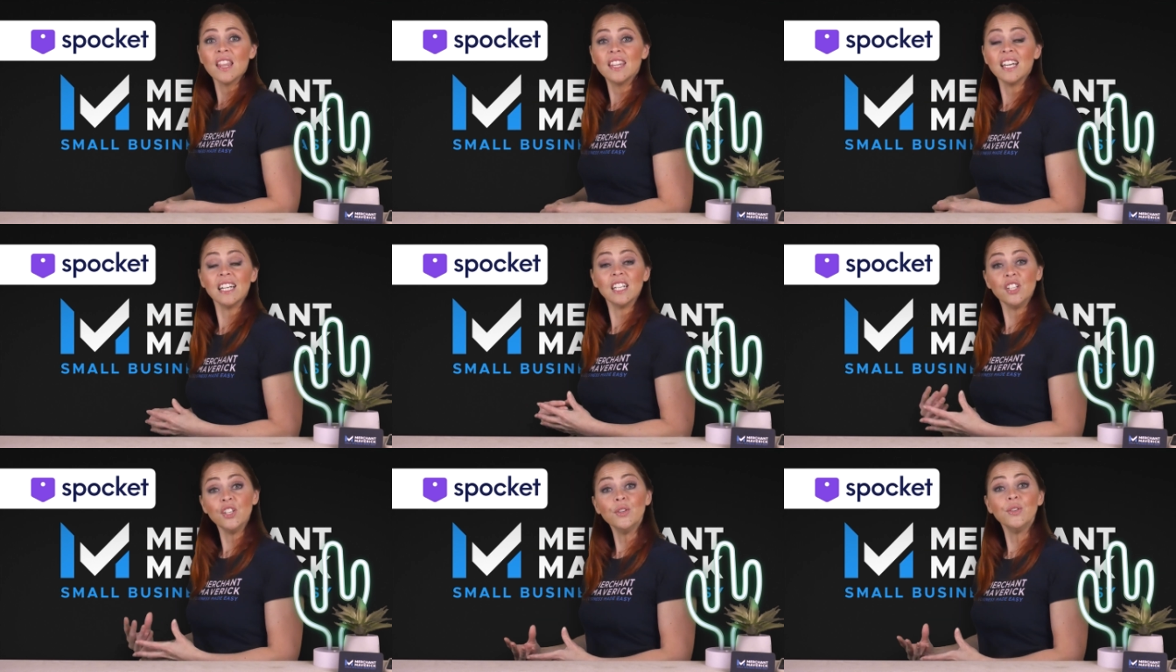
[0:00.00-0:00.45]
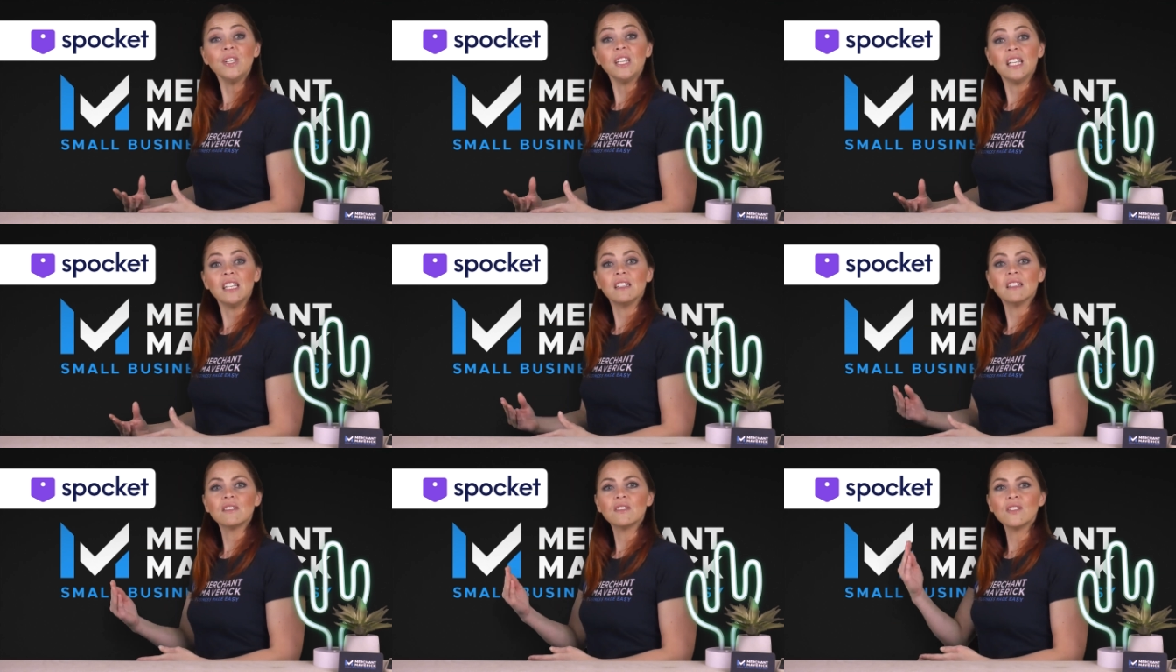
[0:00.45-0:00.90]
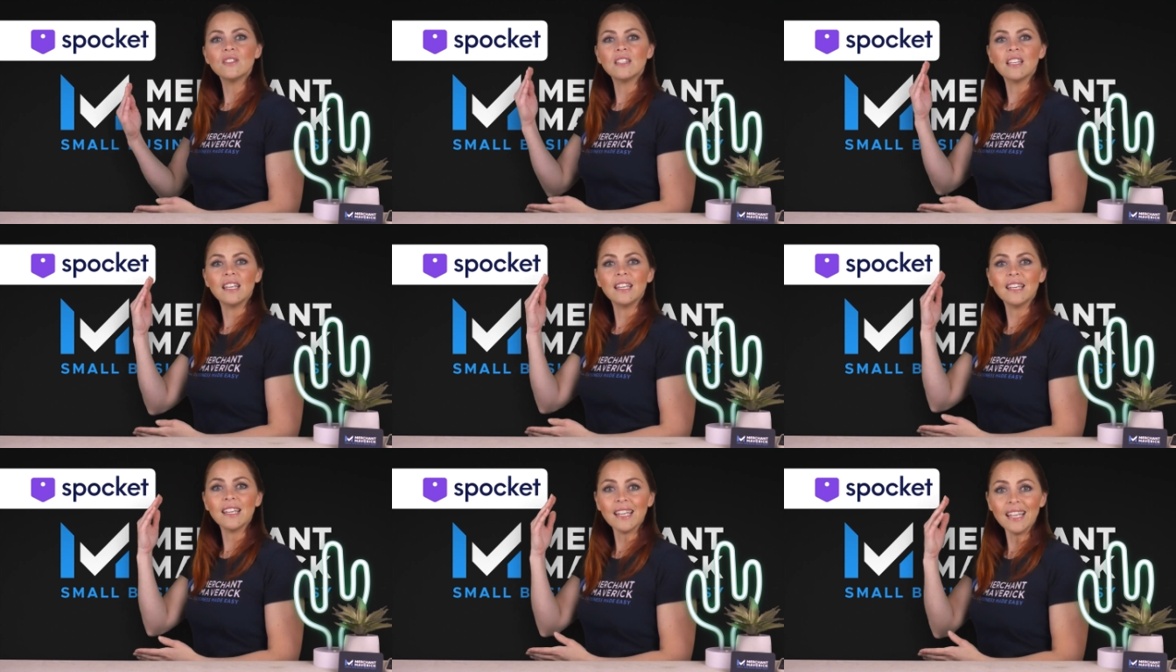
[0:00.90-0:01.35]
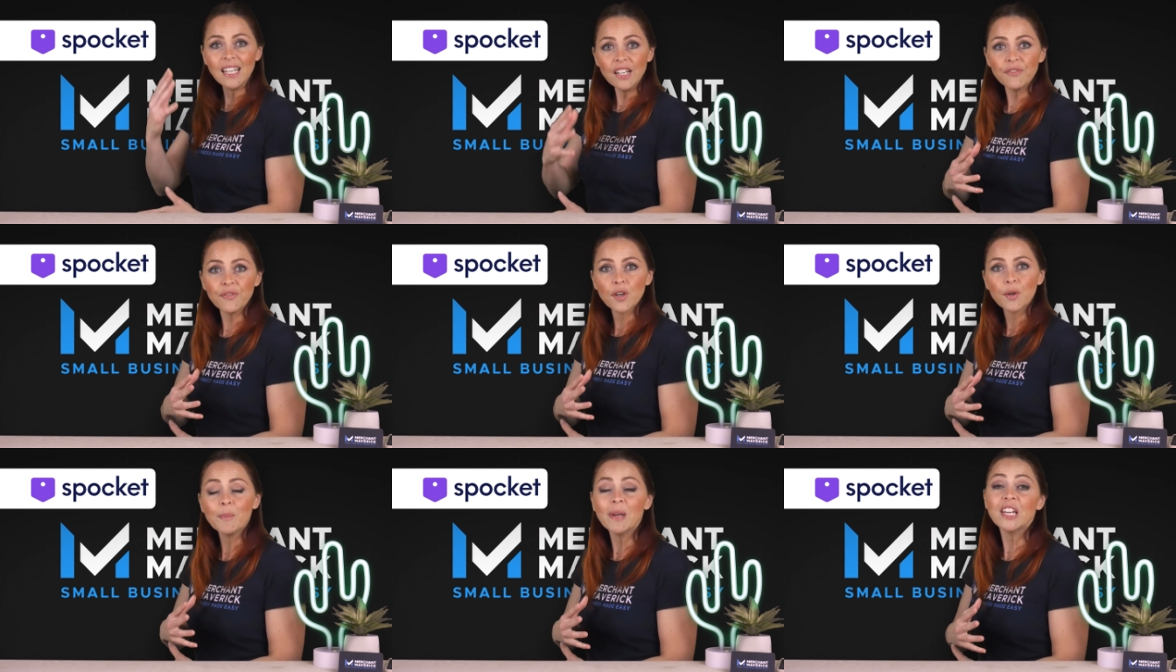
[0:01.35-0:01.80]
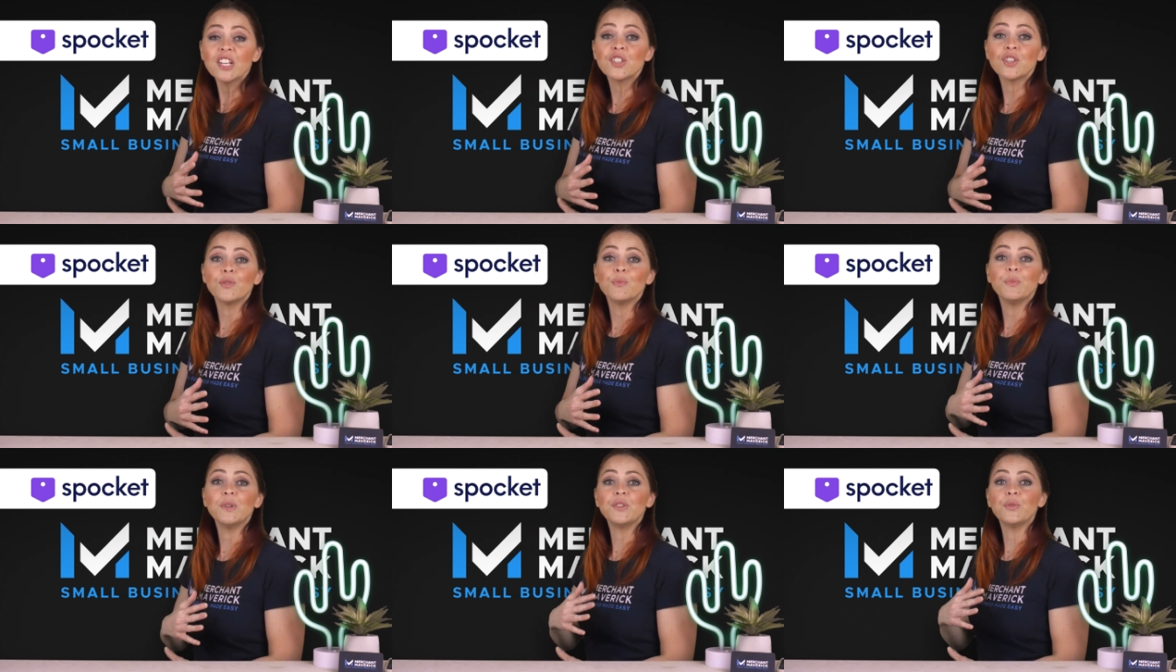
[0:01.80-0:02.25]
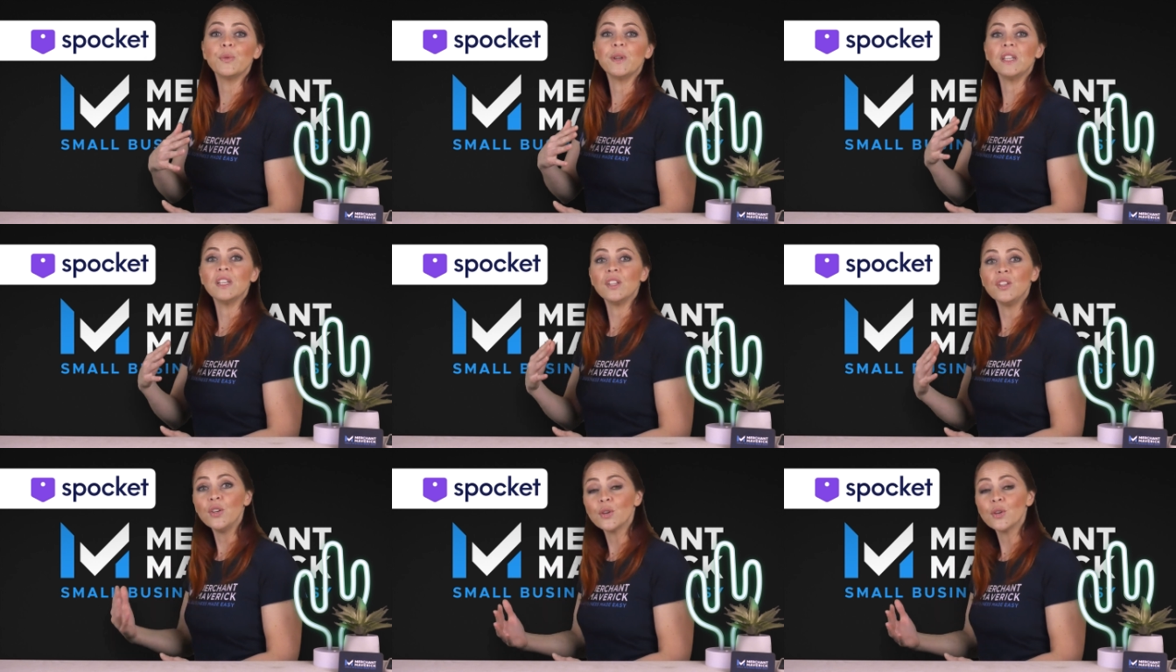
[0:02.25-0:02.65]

that you need to sync information between